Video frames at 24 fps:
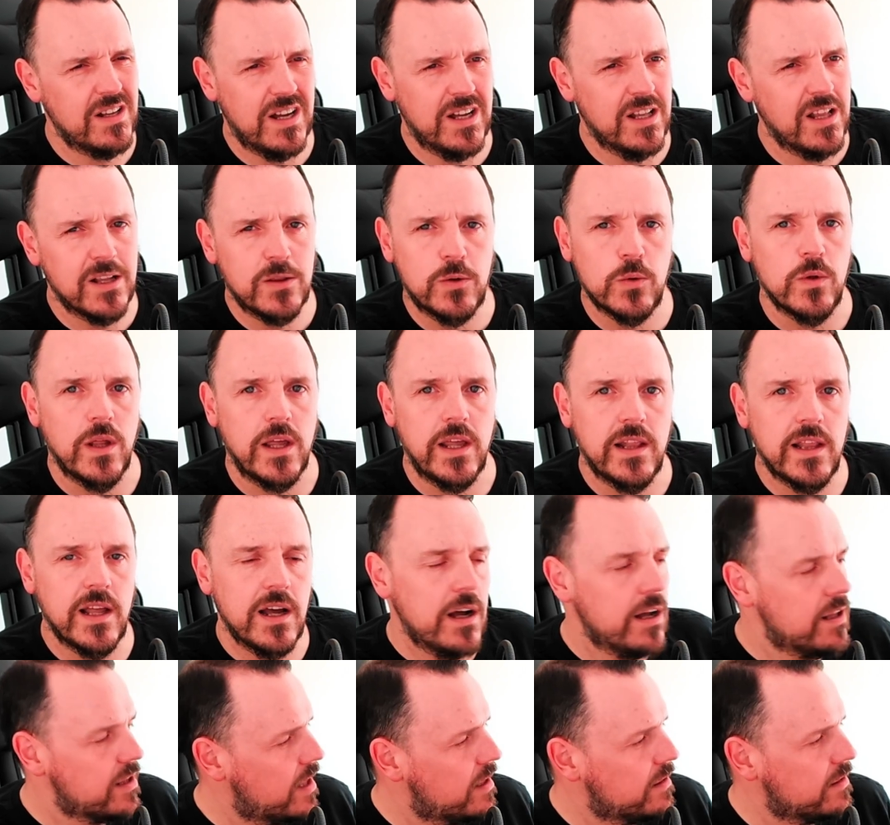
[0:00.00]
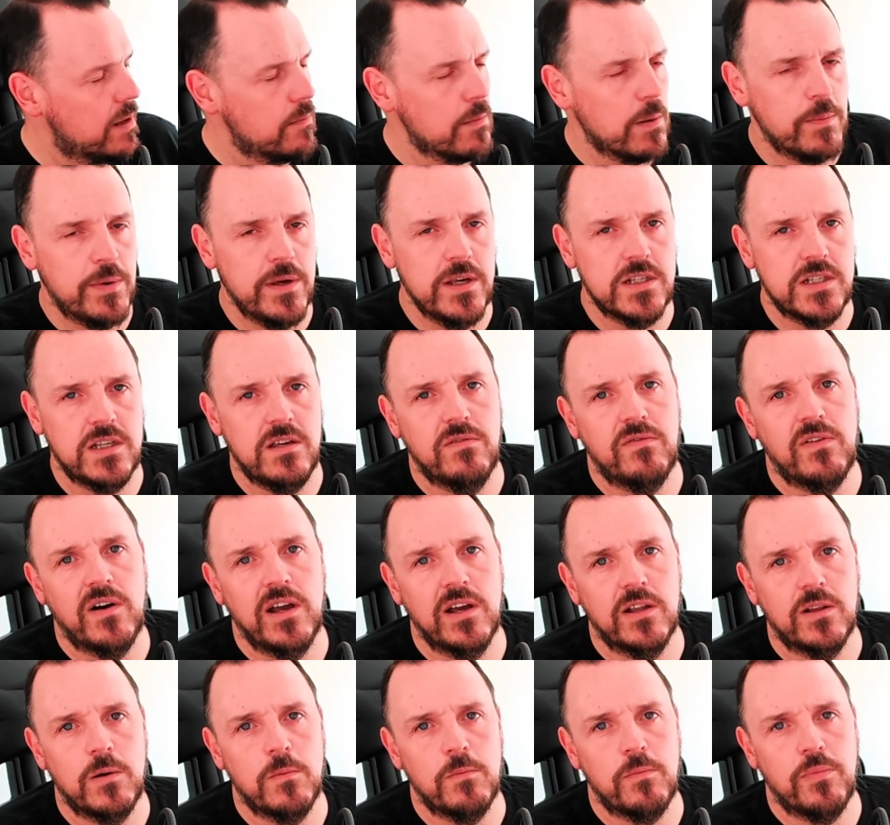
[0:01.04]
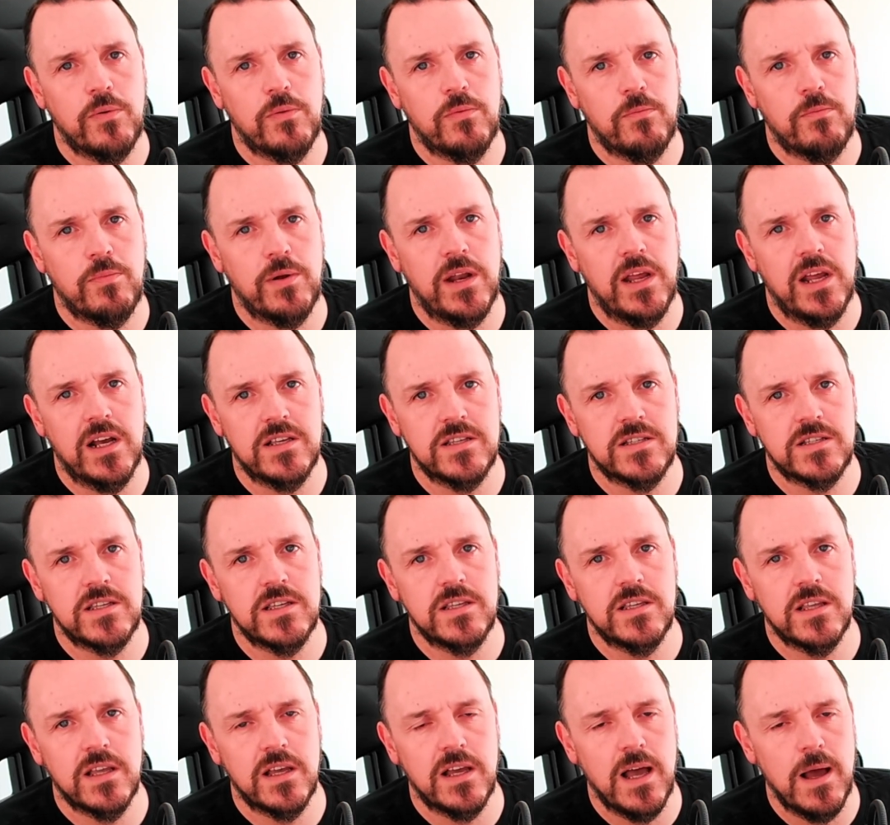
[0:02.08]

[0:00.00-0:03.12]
I, I don't like that. I, I, like my PC firing up pretty instant.